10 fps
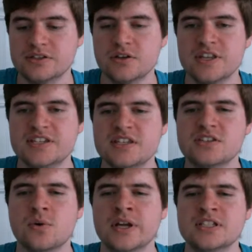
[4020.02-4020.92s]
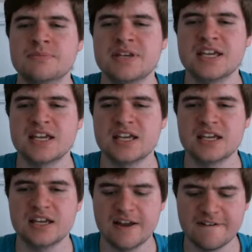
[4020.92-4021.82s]
So this is going to
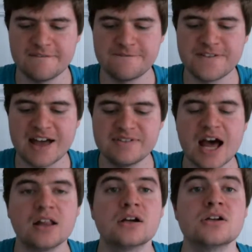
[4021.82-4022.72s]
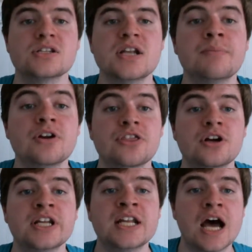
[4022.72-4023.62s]
be $5, number
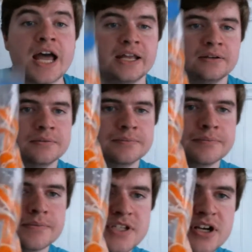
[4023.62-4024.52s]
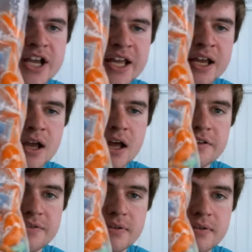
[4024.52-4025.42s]
39. So you're getting
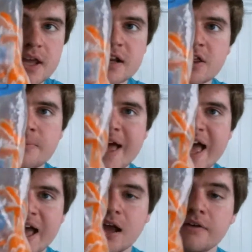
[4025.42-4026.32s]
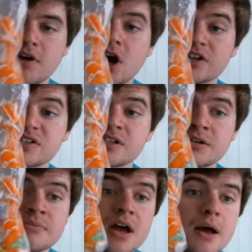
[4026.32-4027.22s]
another bag of
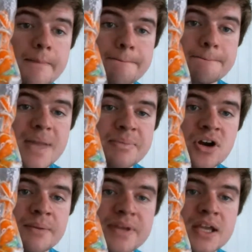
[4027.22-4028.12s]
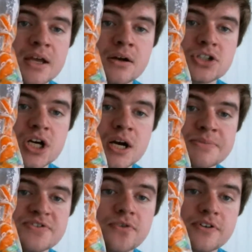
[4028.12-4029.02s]
awesome Baby Grand Piano
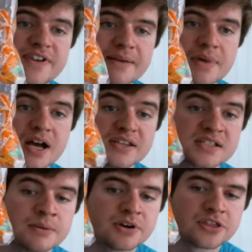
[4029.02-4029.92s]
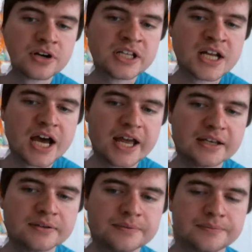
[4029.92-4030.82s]
Charms for five bucks, number
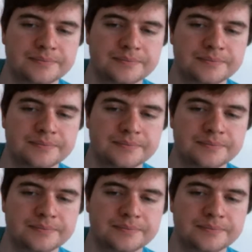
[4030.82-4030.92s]
39.